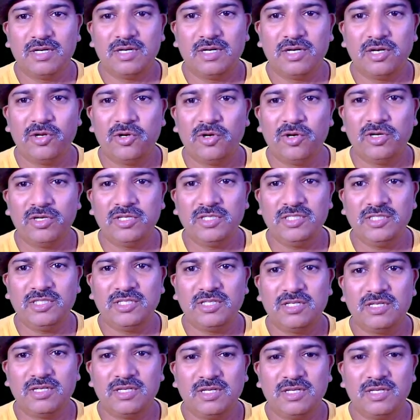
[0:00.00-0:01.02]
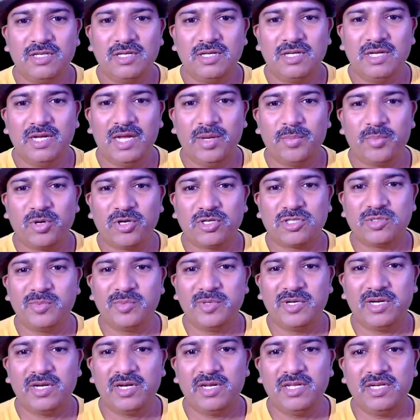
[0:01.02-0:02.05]
Do you notice?
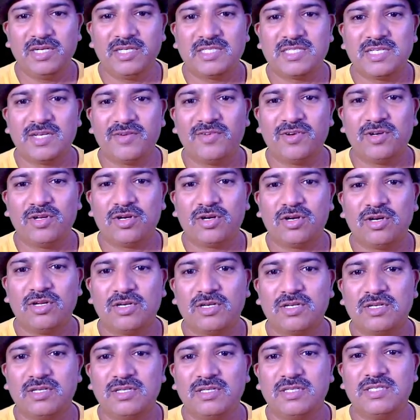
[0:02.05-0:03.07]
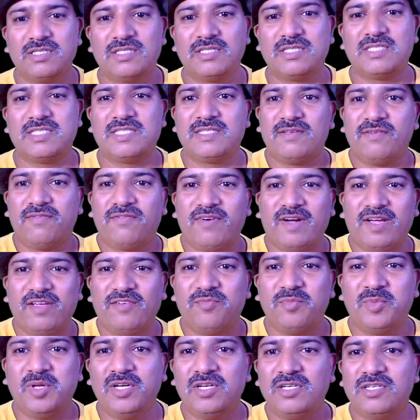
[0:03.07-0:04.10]
Approximately at 7 o'clock 6
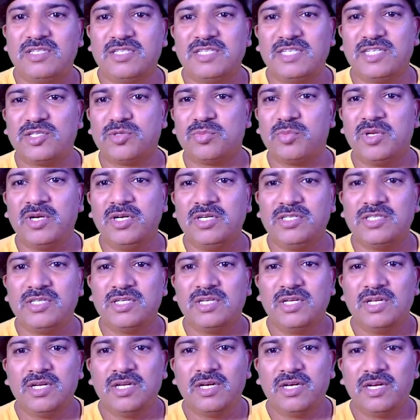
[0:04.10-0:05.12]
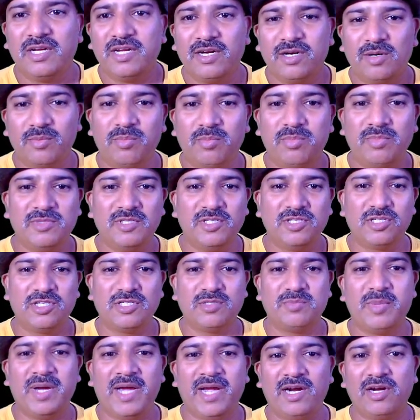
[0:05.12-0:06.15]
minutes, this is
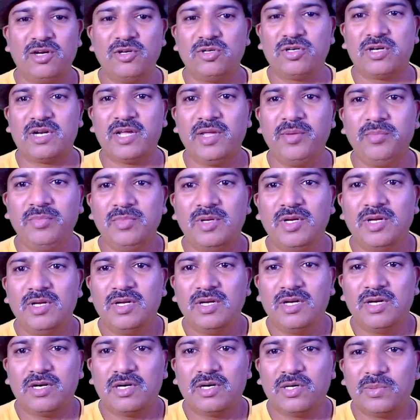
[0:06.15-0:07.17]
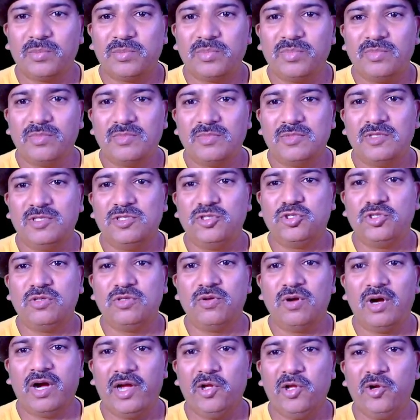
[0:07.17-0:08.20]
Bangalore time.
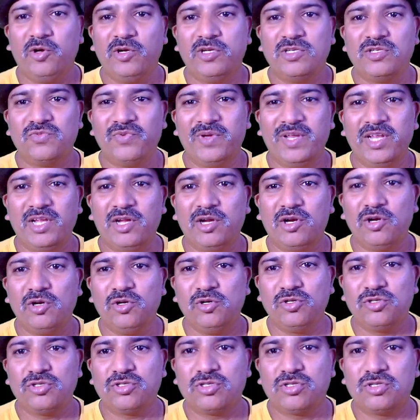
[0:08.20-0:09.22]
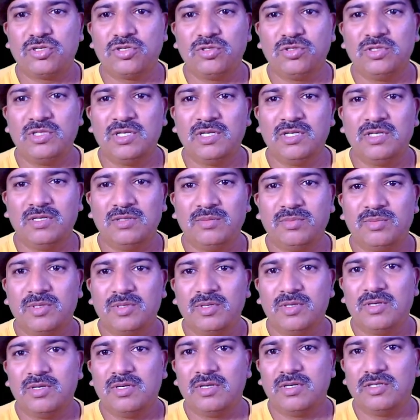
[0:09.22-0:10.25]
Io is very close to the
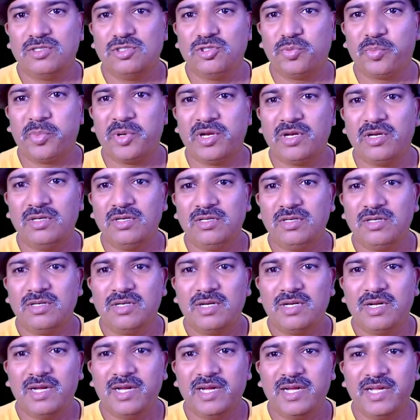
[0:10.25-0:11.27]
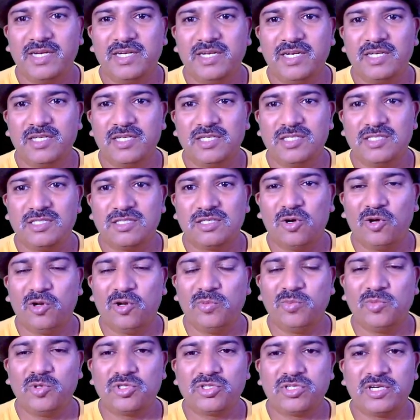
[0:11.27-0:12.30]
Jupiter and it is
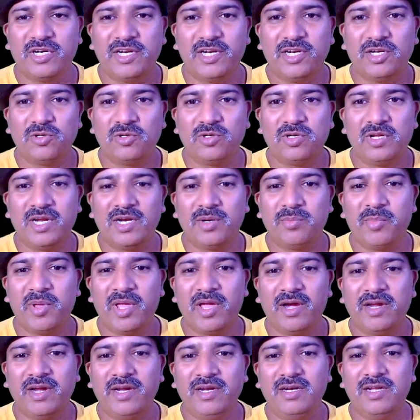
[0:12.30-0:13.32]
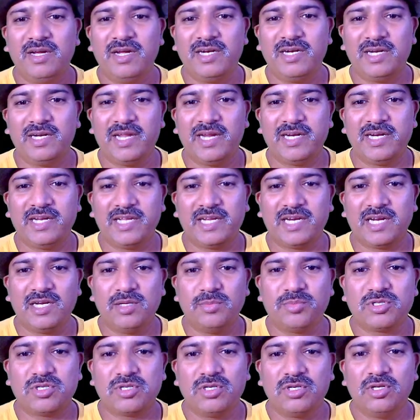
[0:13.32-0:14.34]
almost ready to get behind and get
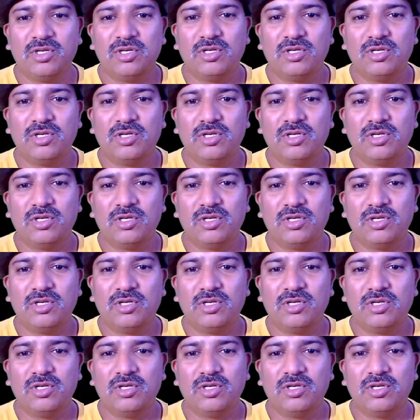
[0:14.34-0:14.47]
eclipsed.